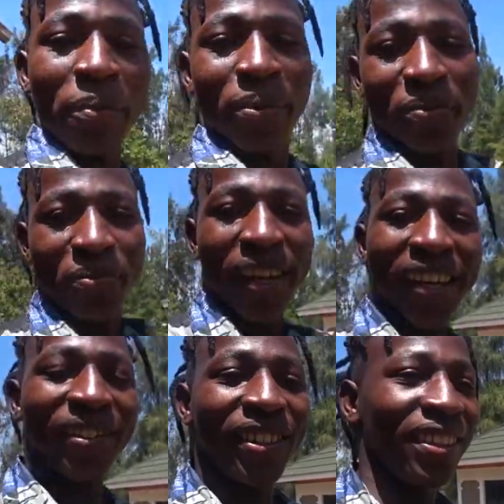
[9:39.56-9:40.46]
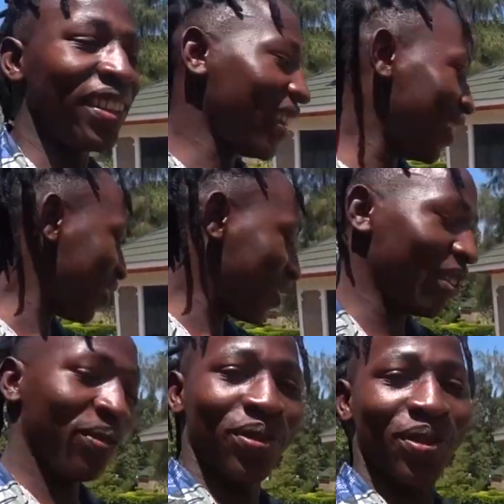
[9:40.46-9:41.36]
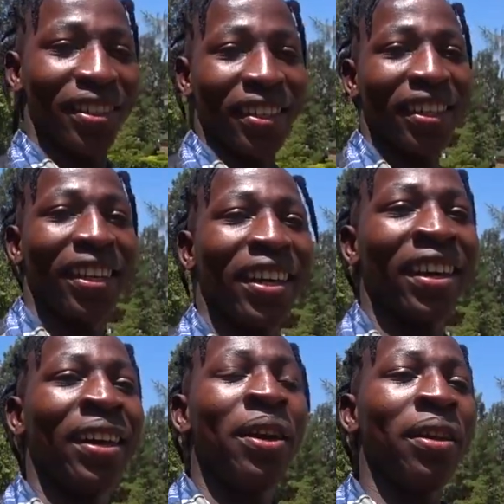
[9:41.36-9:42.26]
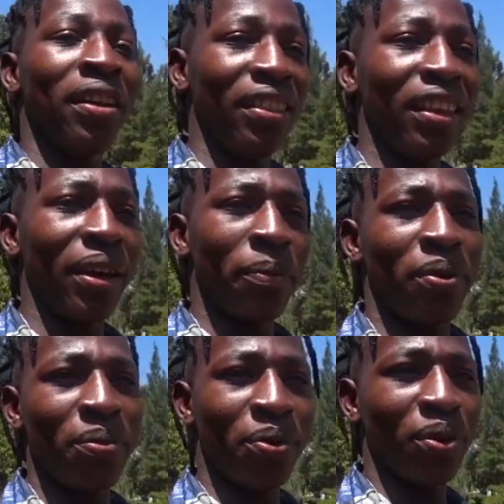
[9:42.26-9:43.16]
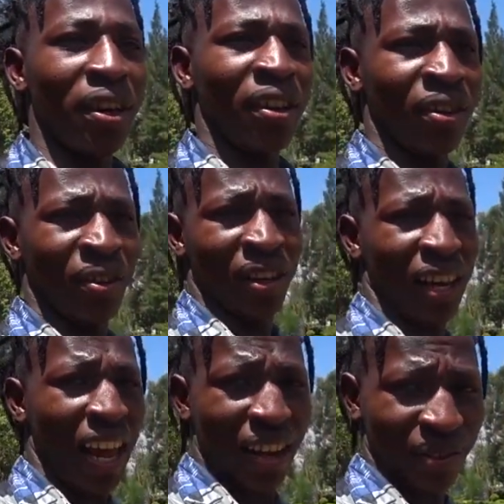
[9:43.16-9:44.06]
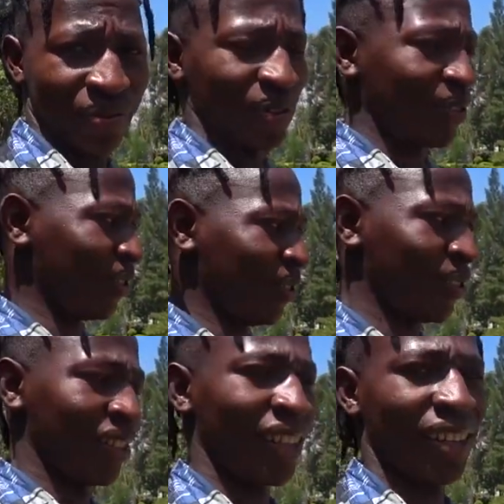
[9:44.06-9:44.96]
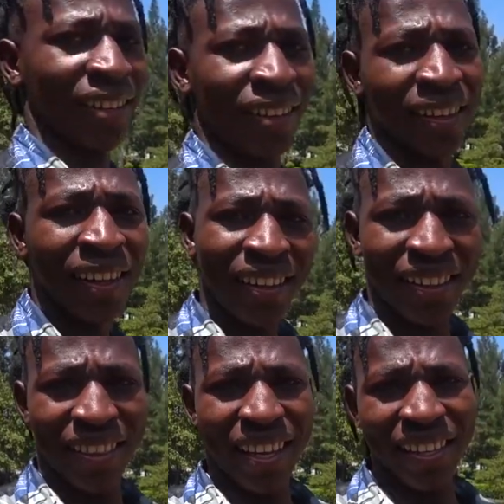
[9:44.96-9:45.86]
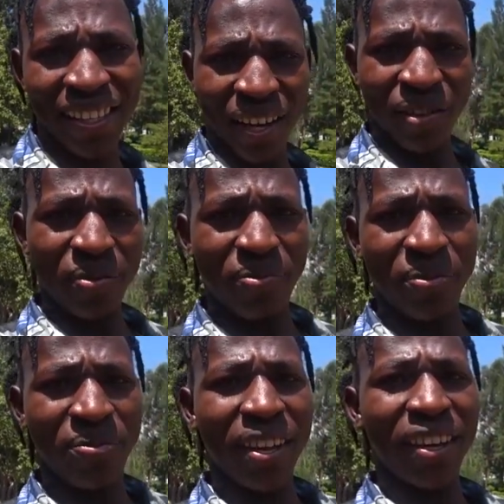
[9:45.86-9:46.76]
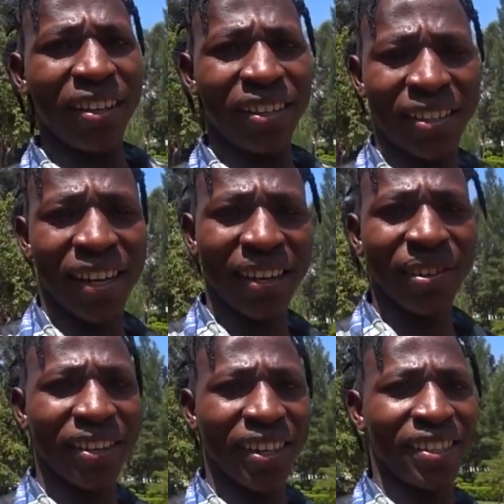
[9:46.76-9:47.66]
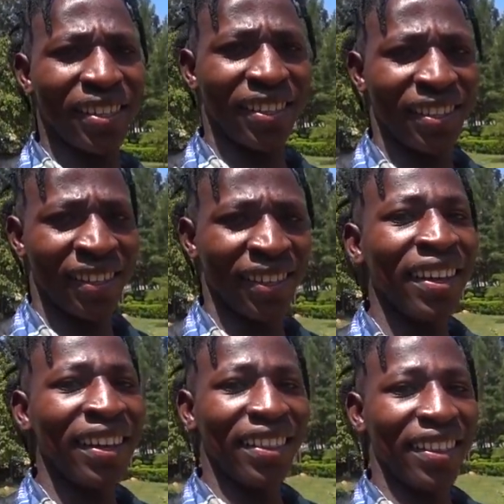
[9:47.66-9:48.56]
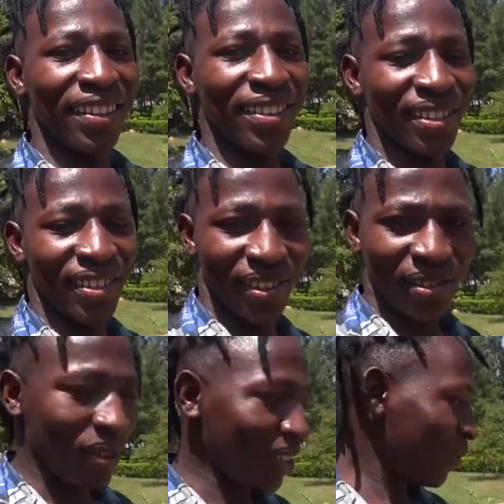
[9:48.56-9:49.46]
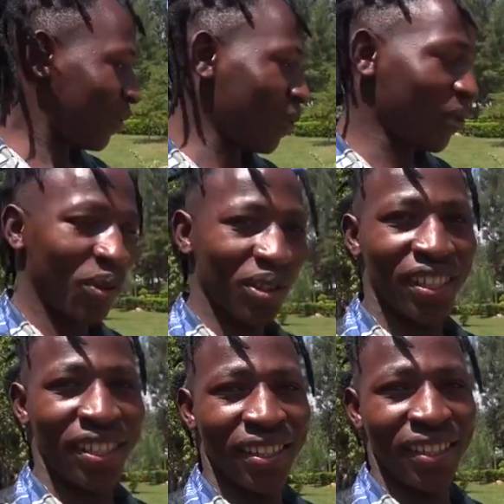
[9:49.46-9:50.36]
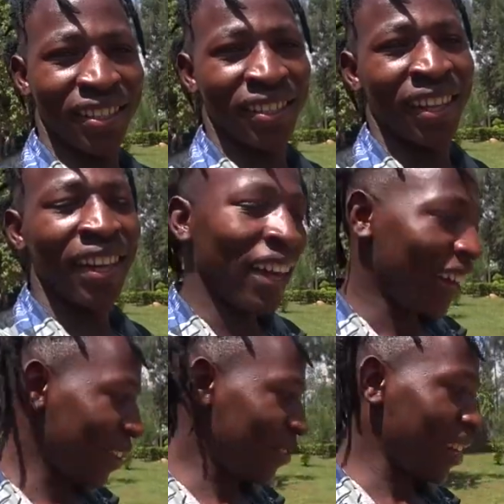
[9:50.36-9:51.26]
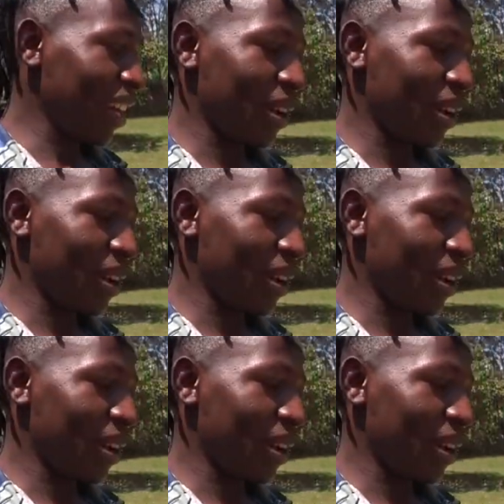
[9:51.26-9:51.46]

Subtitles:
Preparing the local food here that people love, you know. Yeah, that's how we prepare it. And I want to say thank you so much for watching. I really